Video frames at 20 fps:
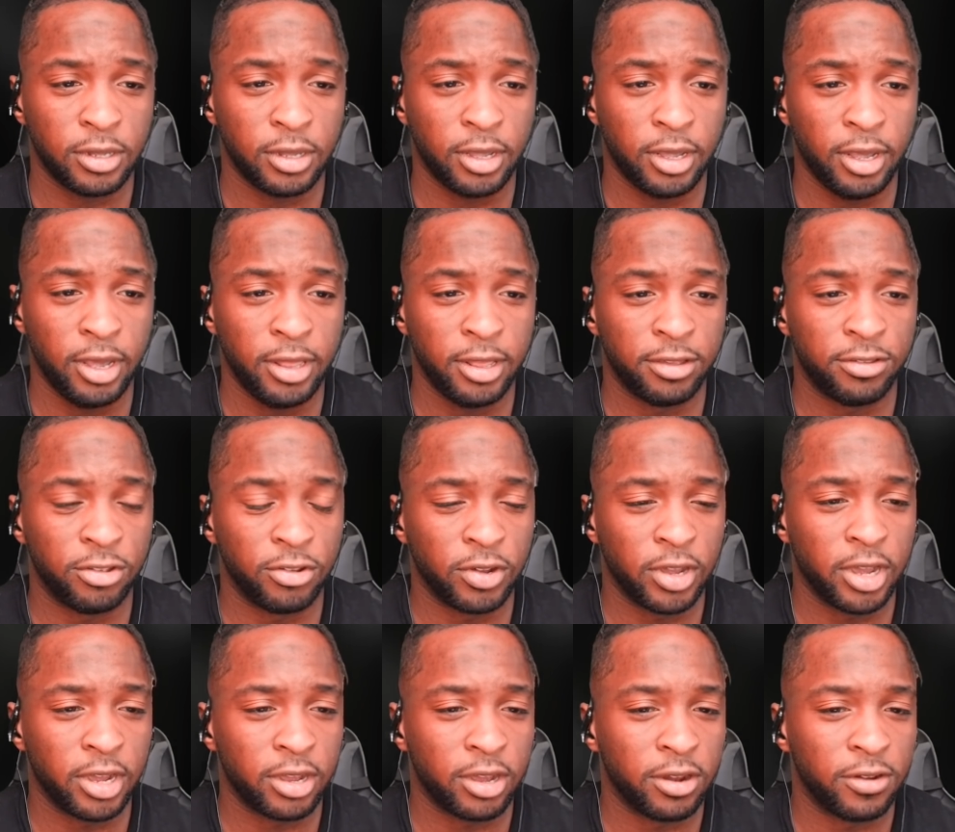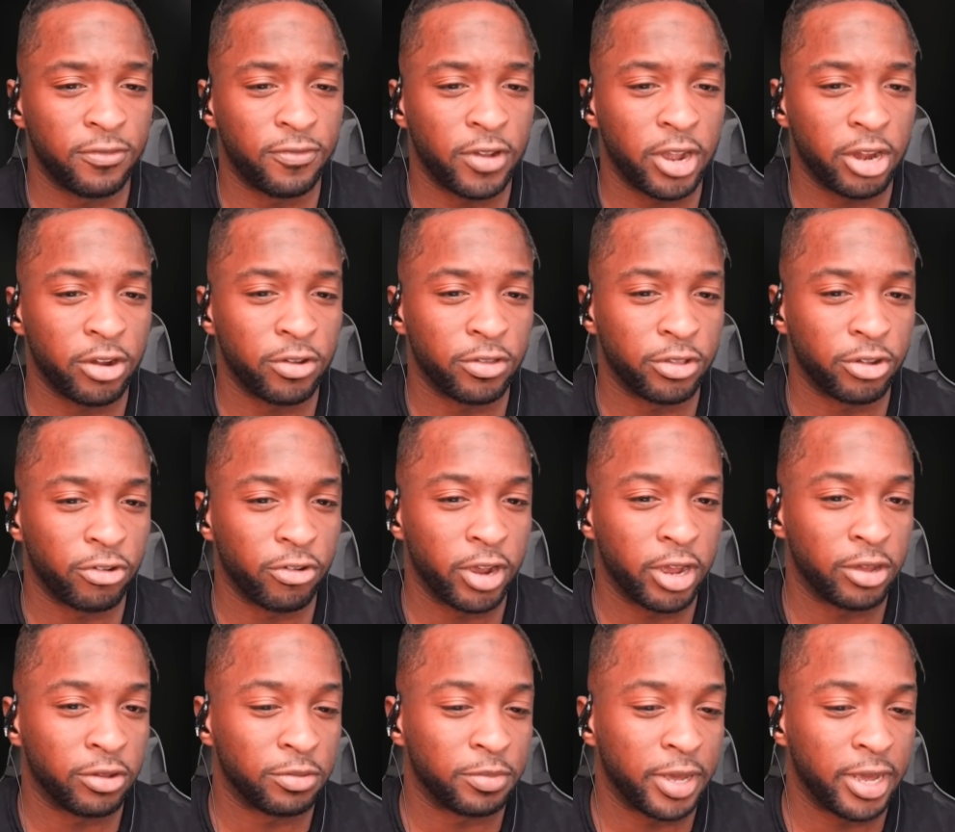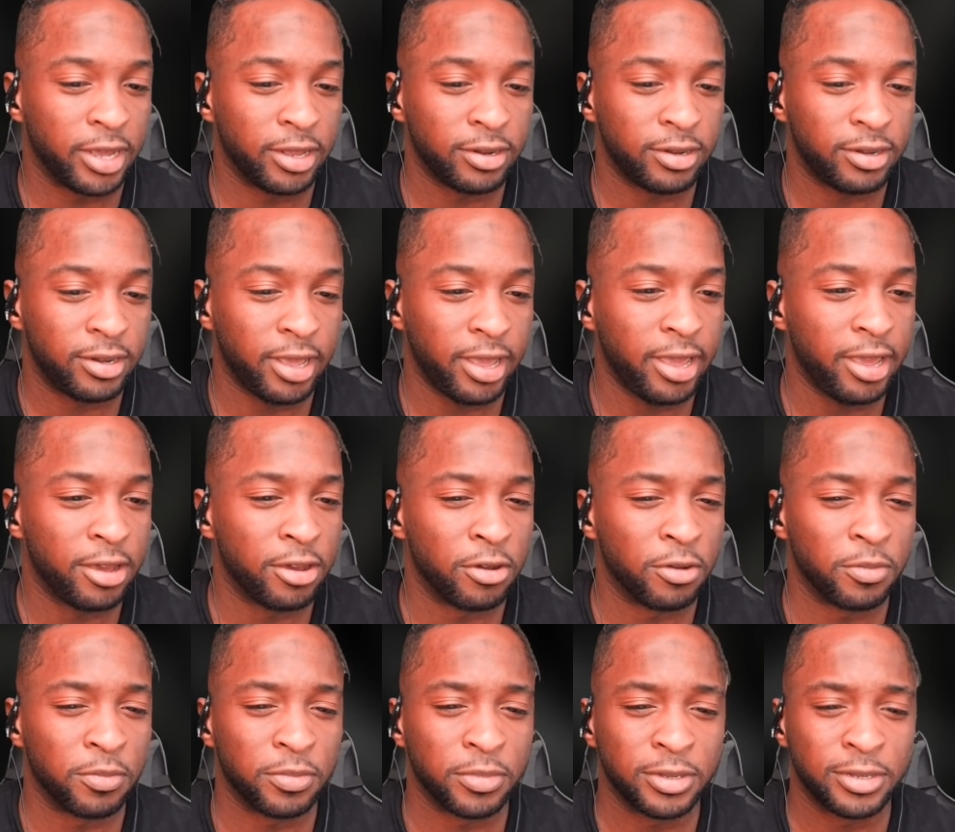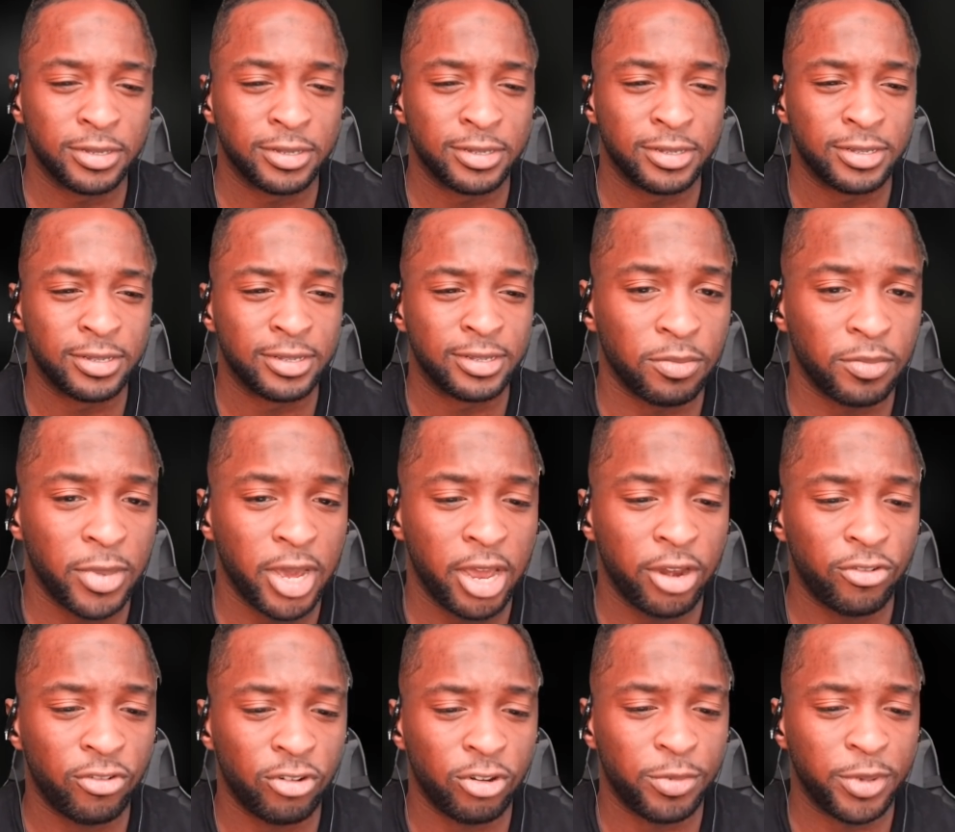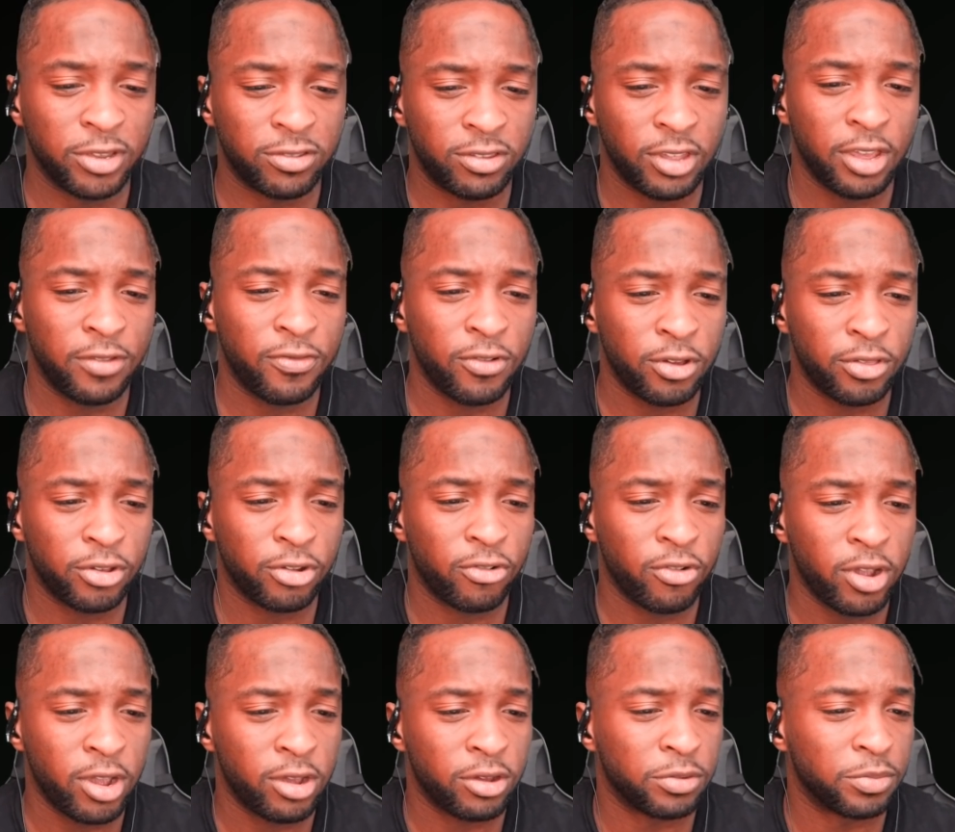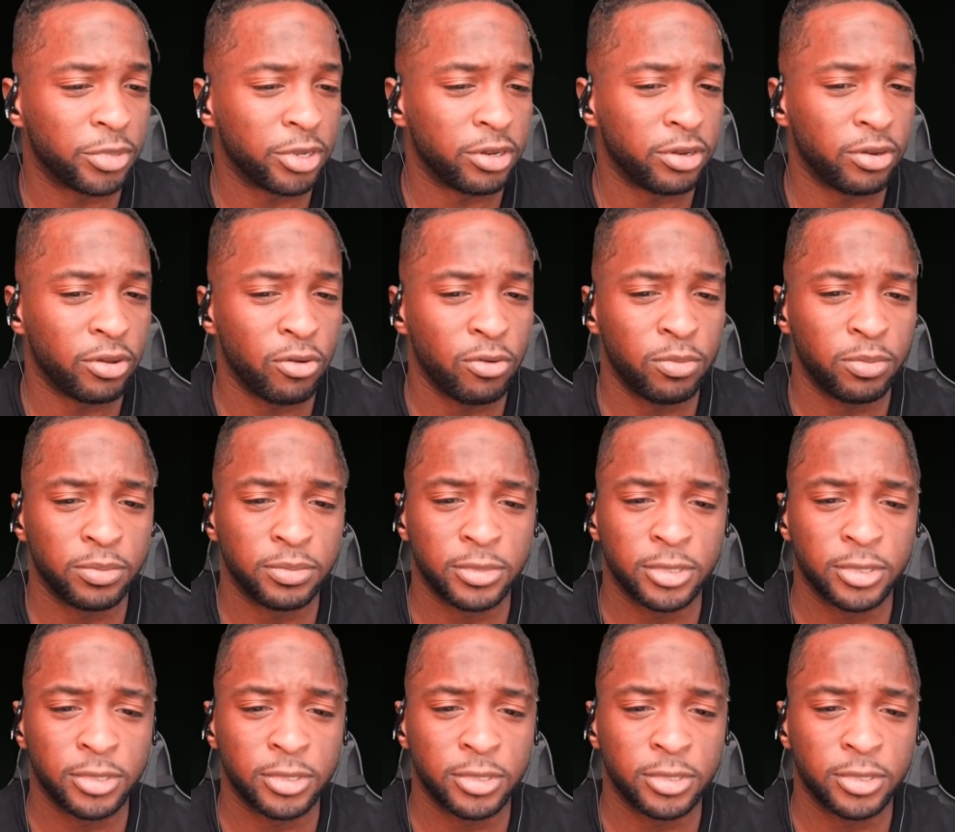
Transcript: And they still got gunfire on the ground, man. Damn! Imagine you'd be safe on the ground, but nope.